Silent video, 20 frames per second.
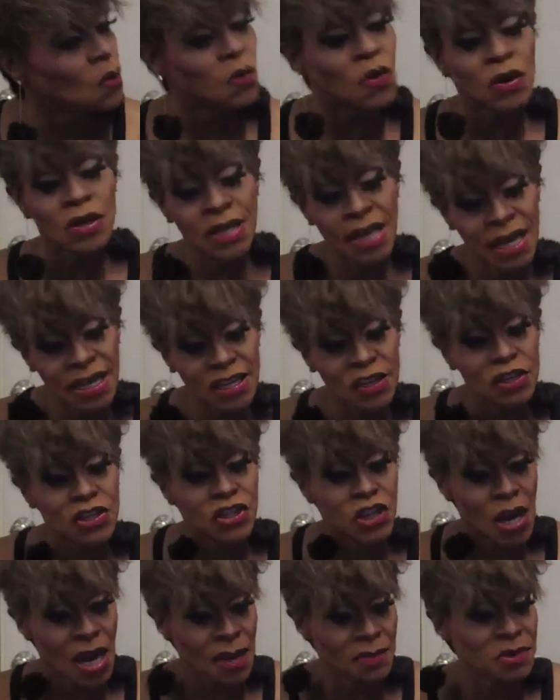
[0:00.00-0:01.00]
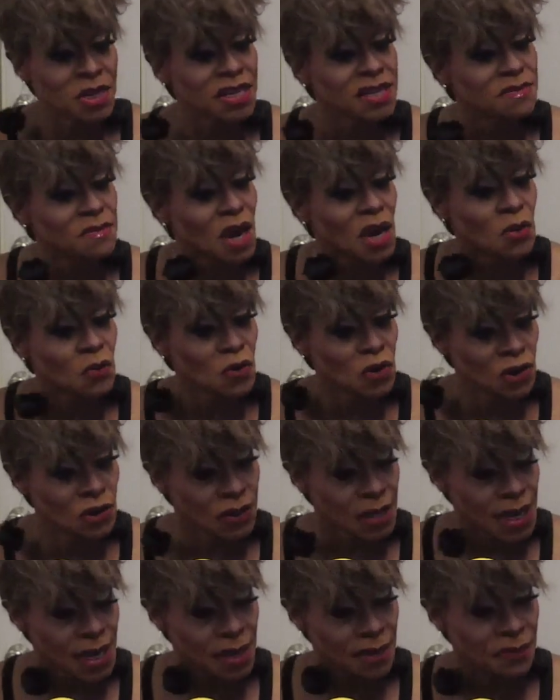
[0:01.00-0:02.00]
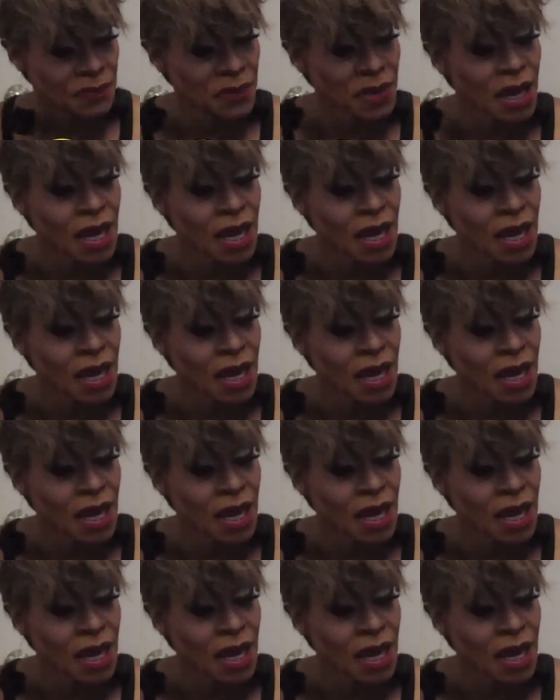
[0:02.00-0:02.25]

Well, yeah, because James is my real name.